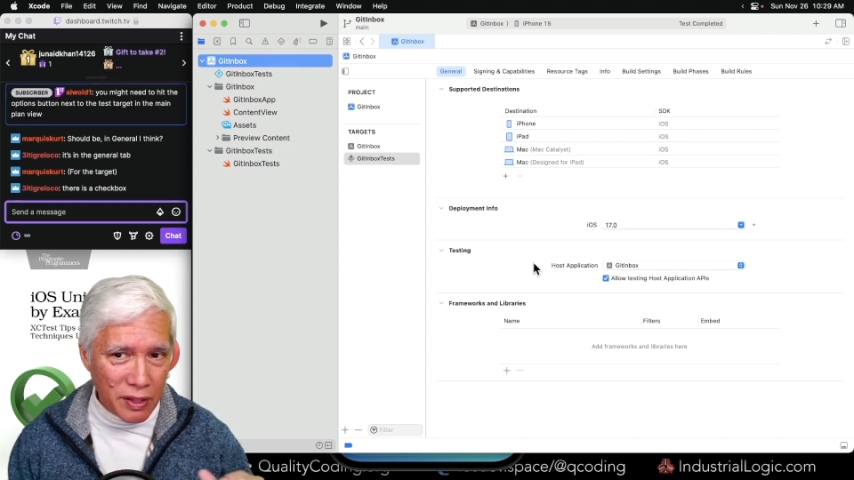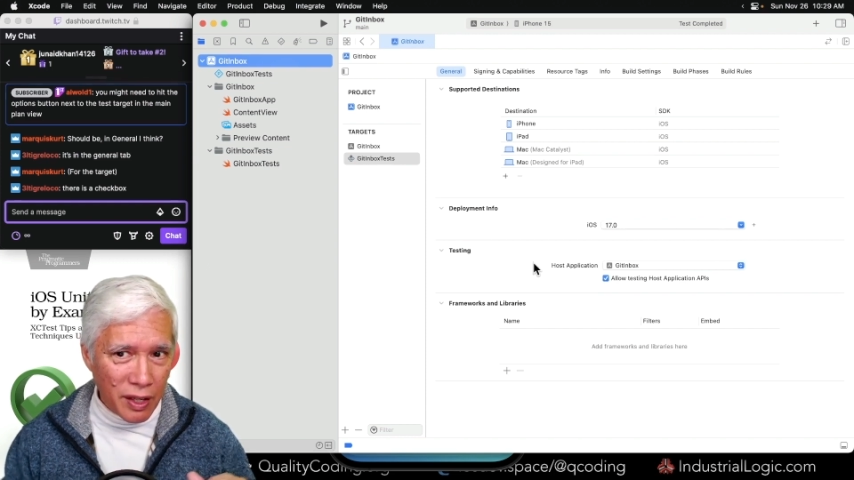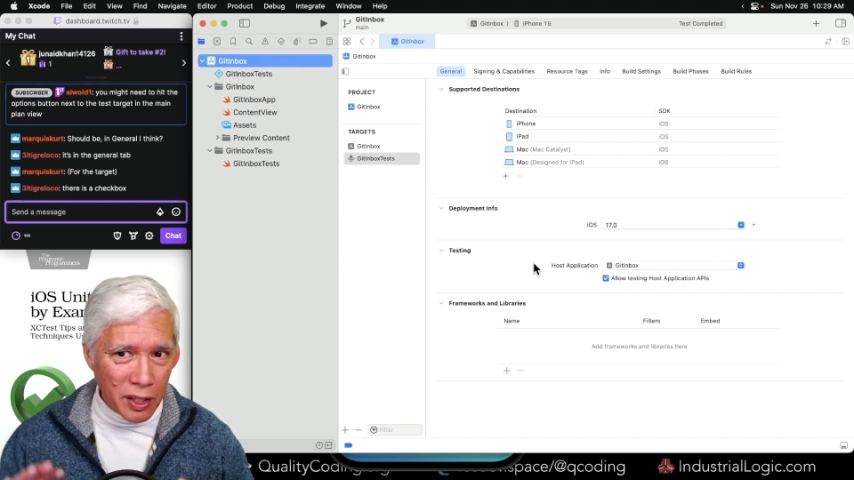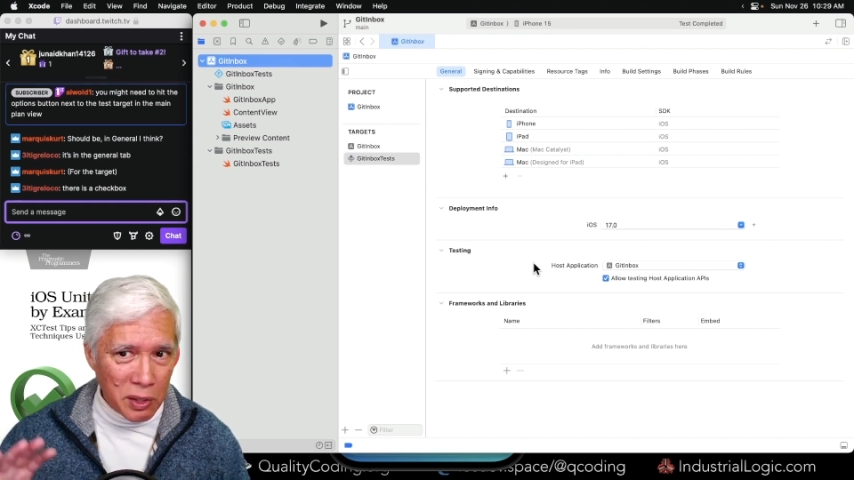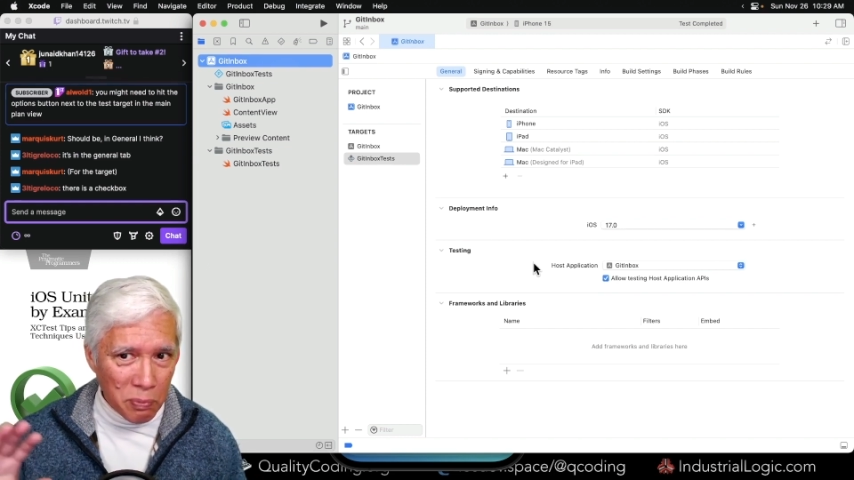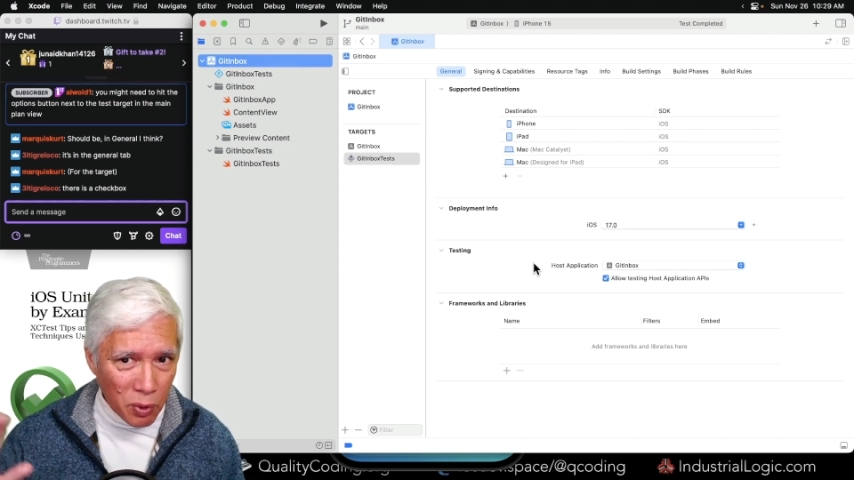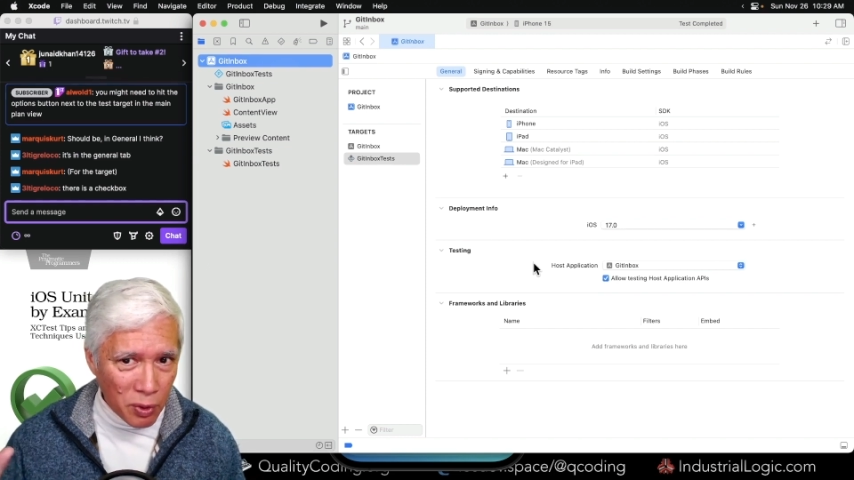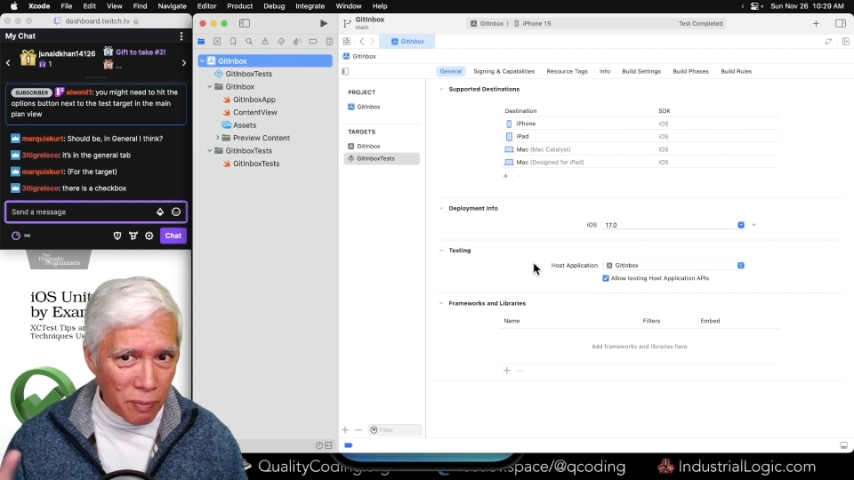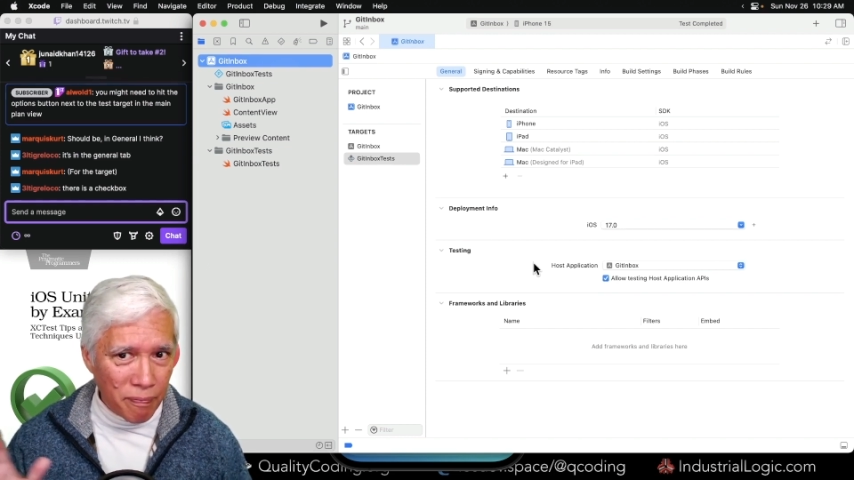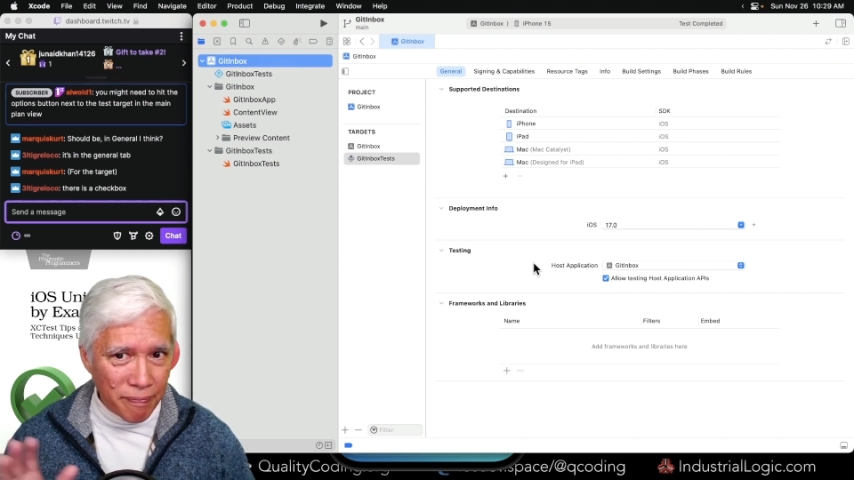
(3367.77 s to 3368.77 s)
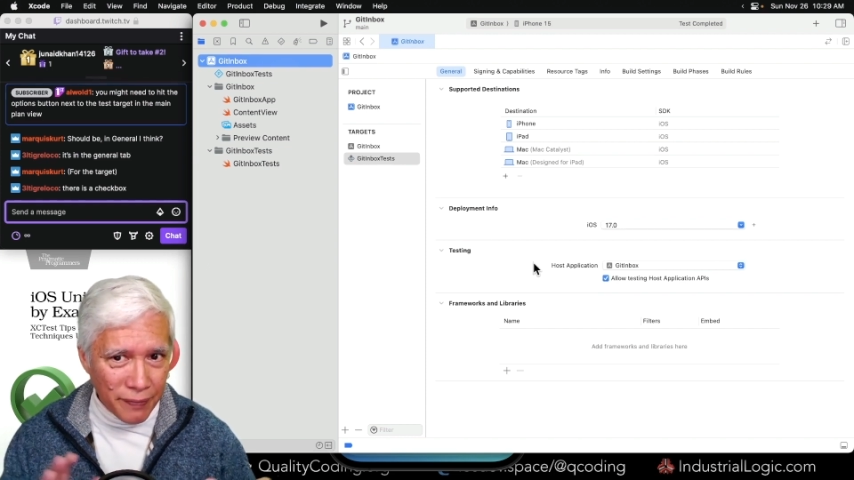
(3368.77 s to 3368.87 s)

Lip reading: explore